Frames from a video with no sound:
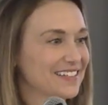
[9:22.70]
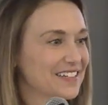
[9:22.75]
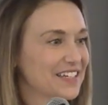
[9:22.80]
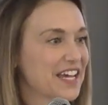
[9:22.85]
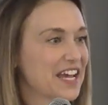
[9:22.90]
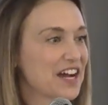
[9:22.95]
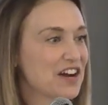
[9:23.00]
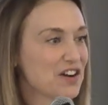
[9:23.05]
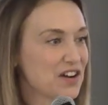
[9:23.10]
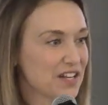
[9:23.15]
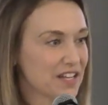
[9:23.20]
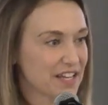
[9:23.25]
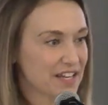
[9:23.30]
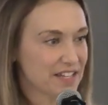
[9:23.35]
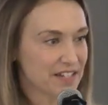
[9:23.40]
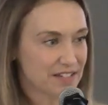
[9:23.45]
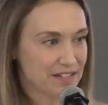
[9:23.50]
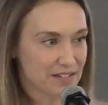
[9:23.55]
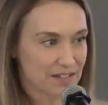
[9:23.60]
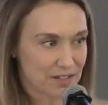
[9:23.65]

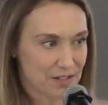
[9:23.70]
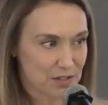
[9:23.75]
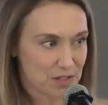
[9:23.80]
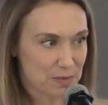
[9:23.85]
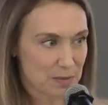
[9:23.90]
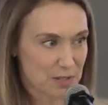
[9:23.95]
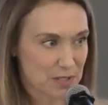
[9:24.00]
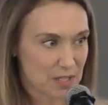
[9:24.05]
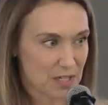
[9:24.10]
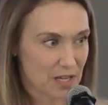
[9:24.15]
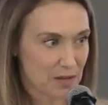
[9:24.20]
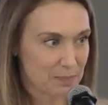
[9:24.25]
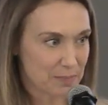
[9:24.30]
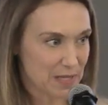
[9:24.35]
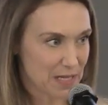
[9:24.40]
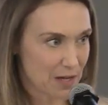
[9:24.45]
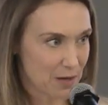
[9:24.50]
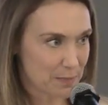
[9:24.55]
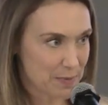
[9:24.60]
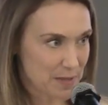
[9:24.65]
Carolyn, you're supposed to
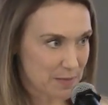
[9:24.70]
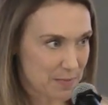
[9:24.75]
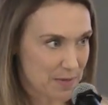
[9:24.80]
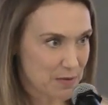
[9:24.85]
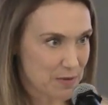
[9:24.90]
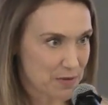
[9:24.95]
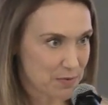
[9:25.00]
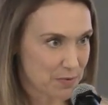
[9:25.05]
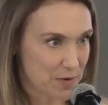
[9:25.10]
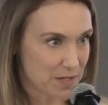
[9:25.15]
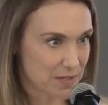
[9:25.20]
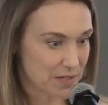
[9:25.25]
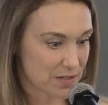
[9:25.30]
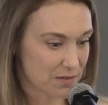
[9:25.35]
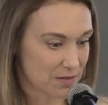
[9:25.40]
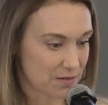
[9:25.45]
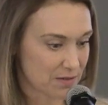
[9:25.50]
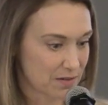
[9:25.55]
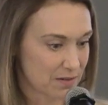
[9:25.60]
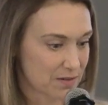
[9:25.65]
be helping me with
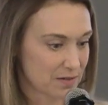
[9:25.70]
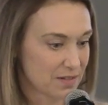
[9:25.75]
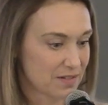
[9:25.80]
Russell.